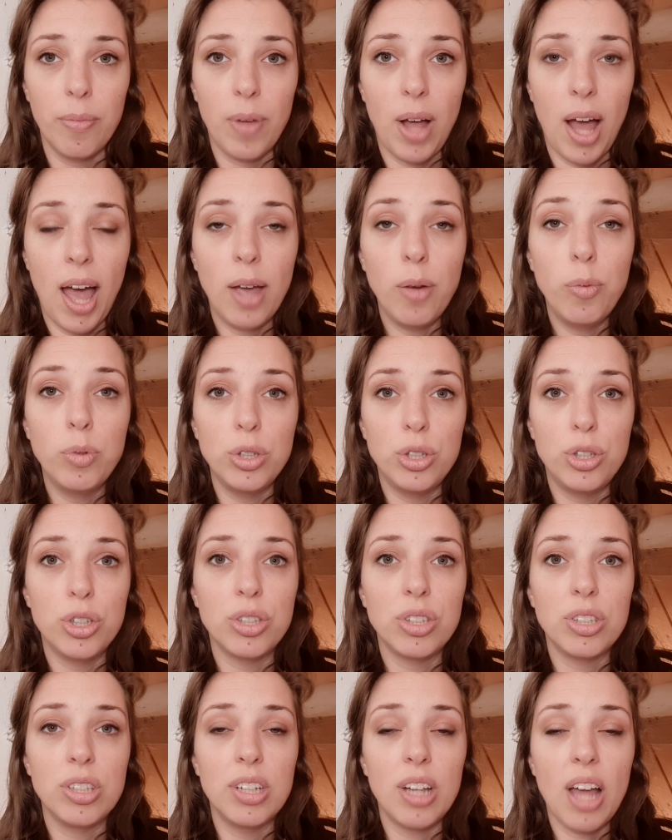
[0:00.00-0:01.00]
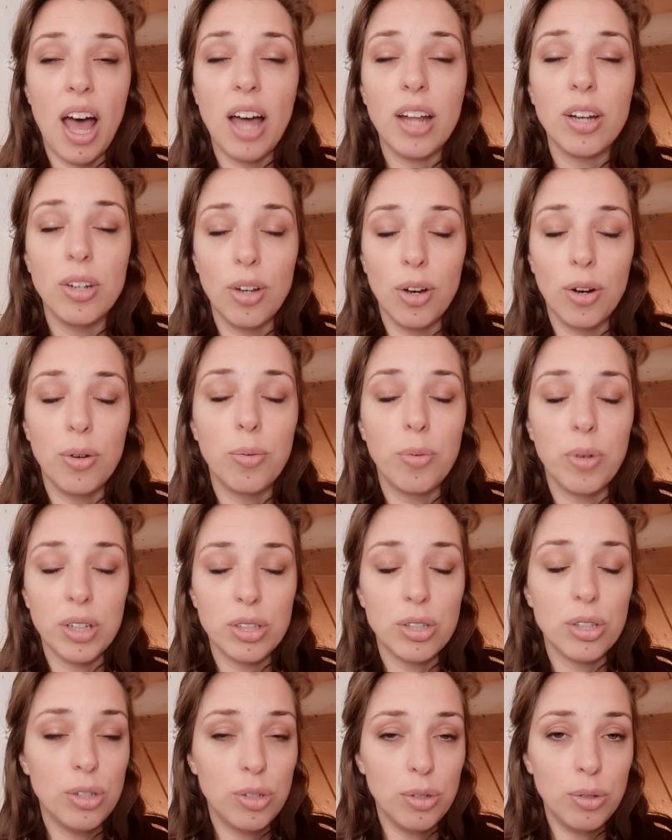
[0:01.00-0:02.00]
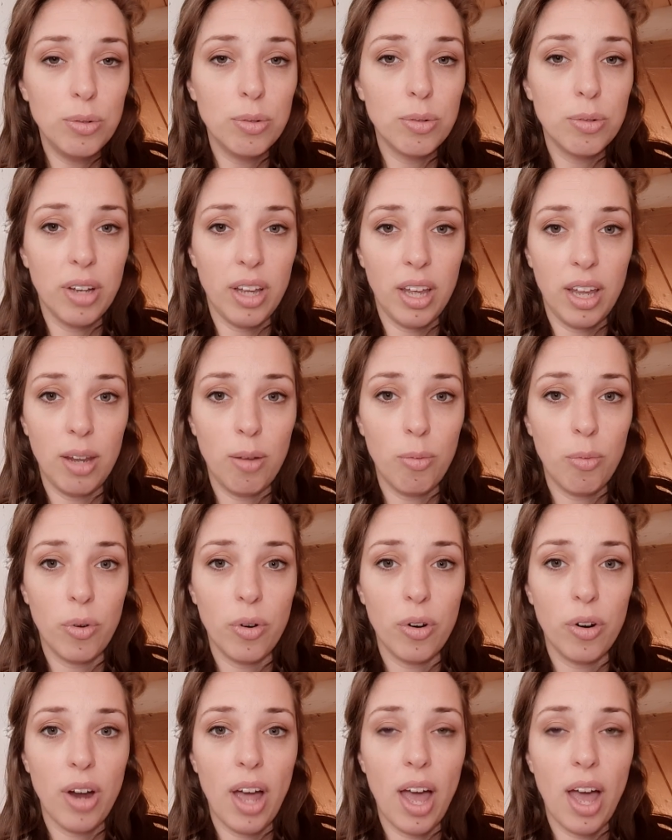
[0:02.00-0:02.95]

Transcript: I would just not know what to do anymore.